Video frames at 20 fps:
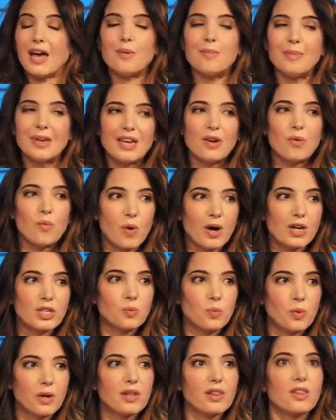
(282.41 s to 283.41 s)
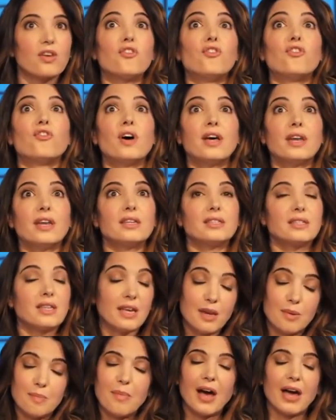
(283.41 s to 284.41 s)
I mean, it was one of the funniest,
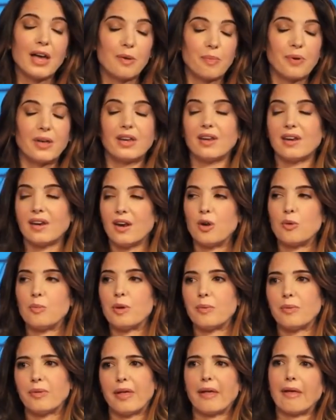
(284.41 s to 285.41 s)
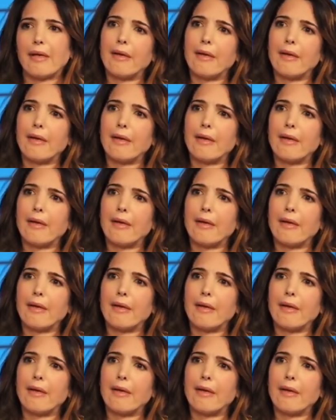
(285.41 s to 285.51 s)
in my opinion. I know people are